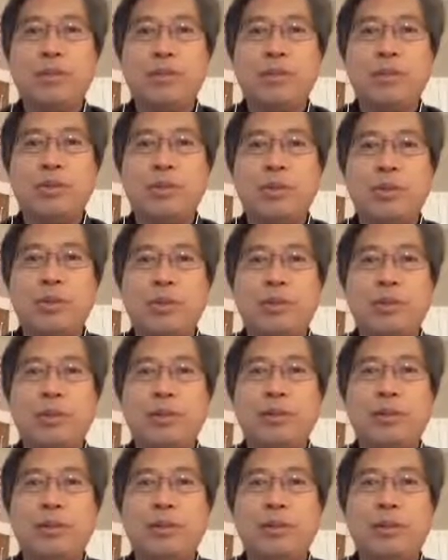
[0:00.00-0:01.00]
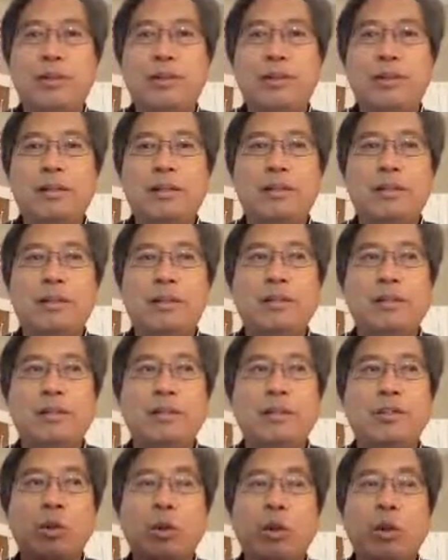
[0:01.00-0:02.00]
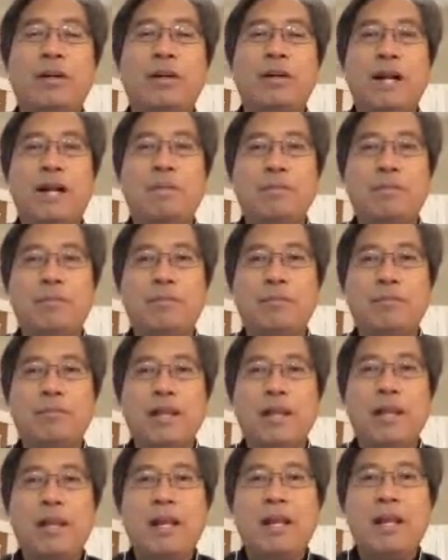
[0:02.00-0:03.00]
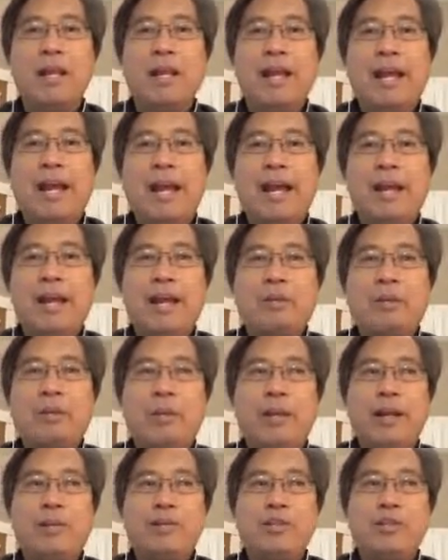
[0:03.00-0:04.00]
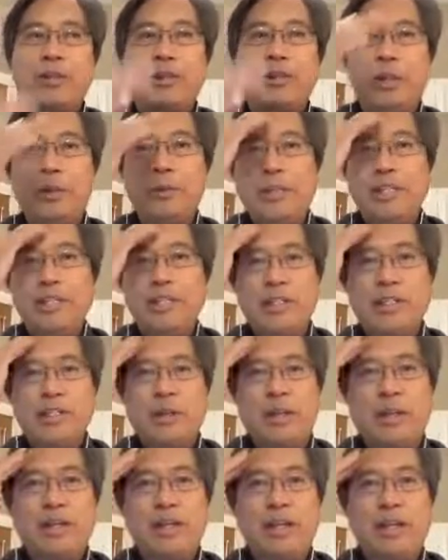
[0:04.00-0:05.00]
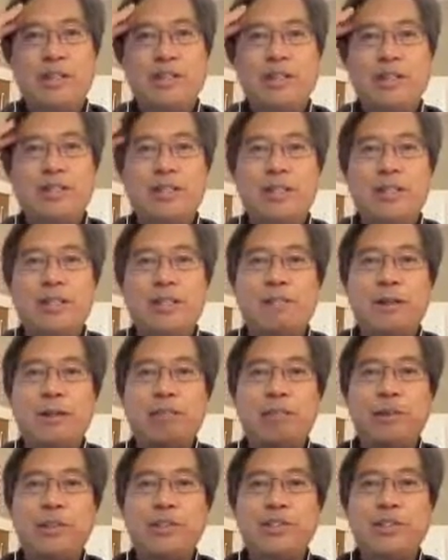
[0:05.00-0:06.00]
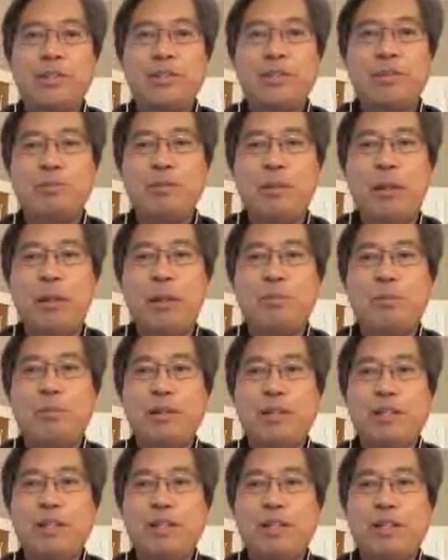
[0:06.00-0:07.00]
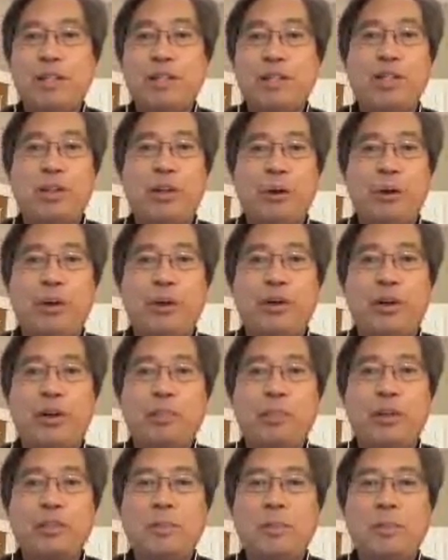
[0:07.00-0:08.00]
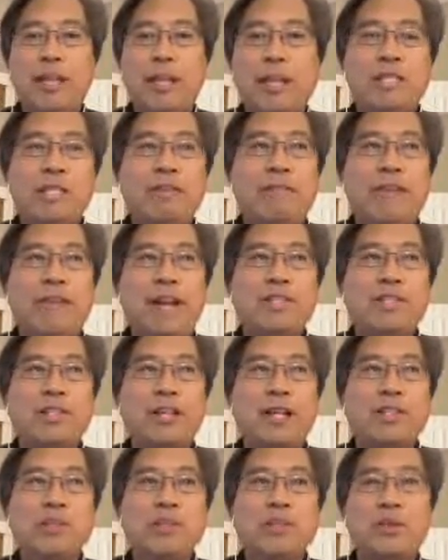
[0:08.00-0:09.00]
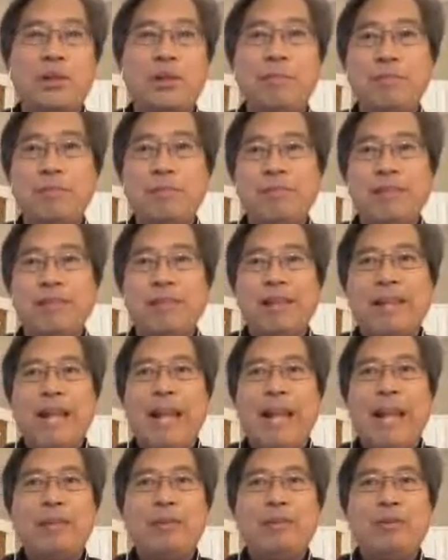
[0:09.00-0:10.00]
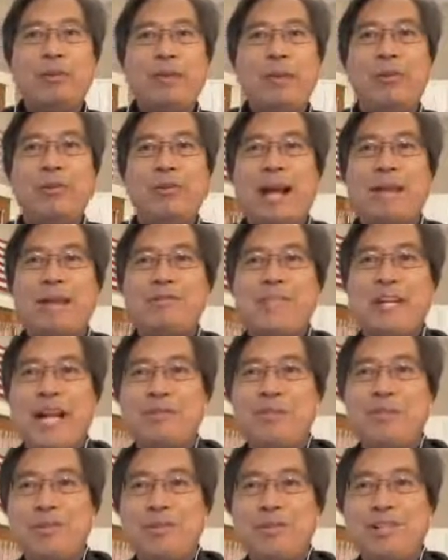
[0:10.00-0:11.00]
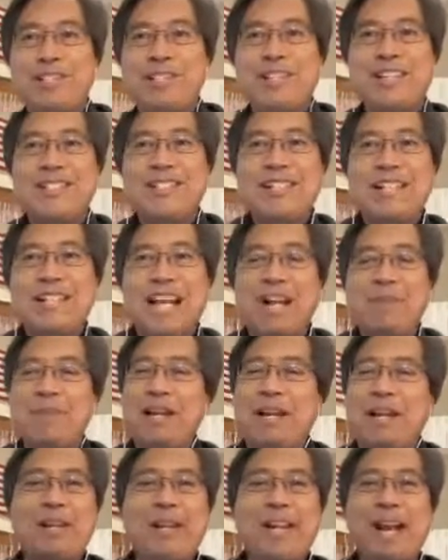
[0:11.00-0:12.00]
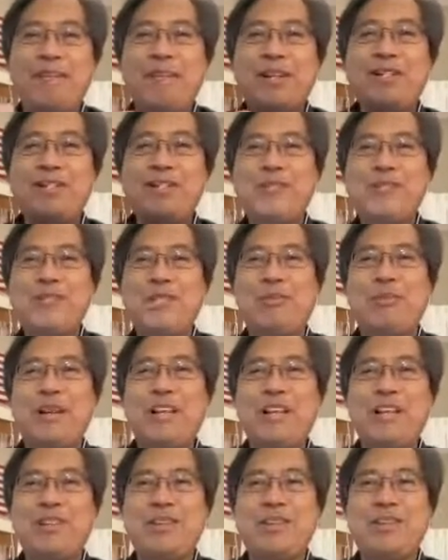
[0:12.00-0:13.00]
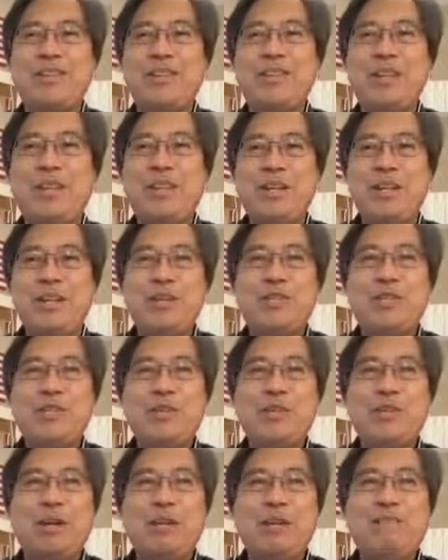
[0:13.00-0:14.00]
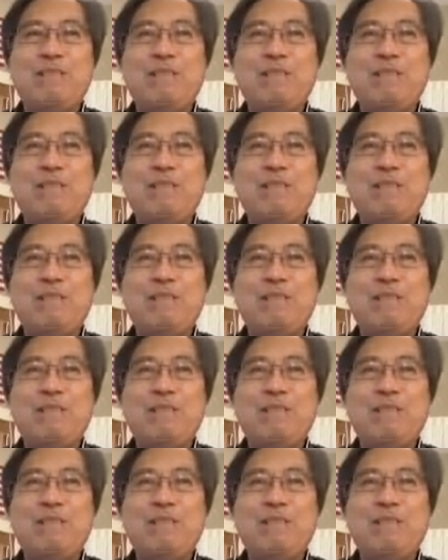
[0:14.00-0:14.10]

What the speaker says: to overcome. And when I was a third grade teacher, I also did come up with a system to help kids learn their multiplication facts a lot sooner. And we don't have time to discuss it now, but I'd be happy to direct you to